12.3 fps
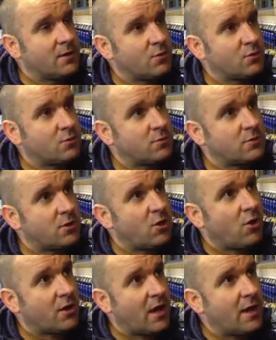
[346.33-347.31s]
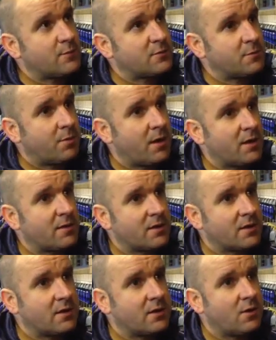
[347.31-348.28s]
So there's a lot of games to play. I
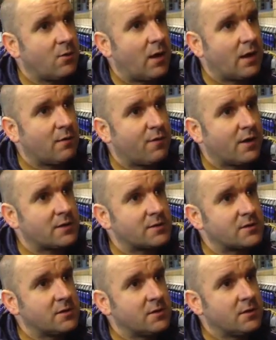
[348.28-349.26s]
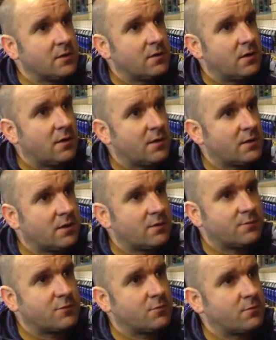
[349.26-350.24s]
think Halifax. I think they've
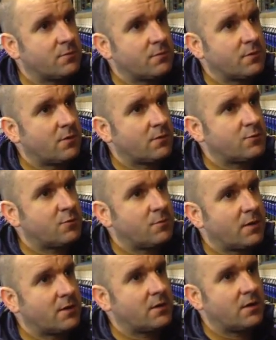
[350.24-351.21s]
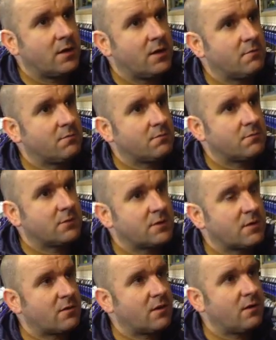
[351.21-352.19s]
something like is
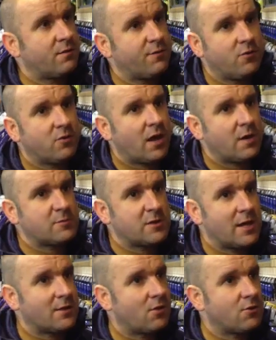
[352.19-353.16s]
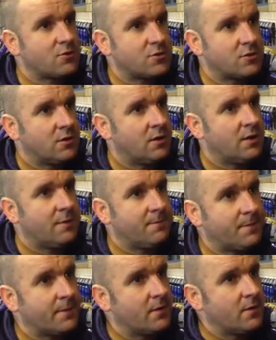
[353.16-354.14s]
it 3 or 4 games in hand on us.
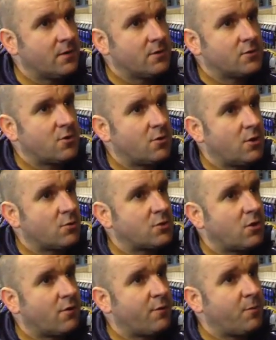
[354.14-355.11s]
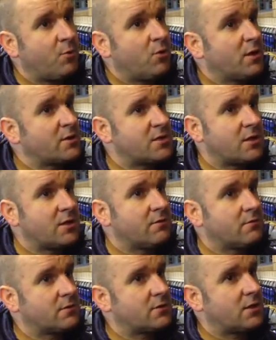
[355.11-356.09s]
So there's a lot of football and they're still
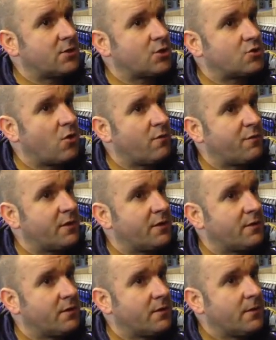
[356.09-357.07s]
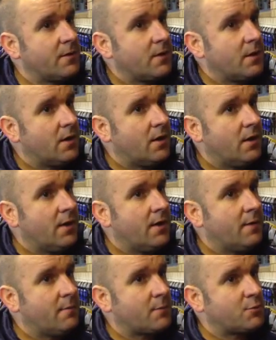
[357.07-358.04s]
in the trophy, and
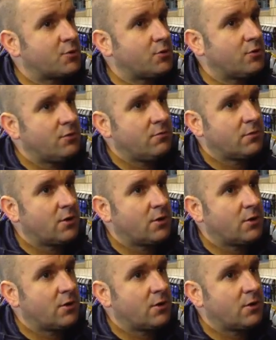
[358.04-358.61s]
I'm sure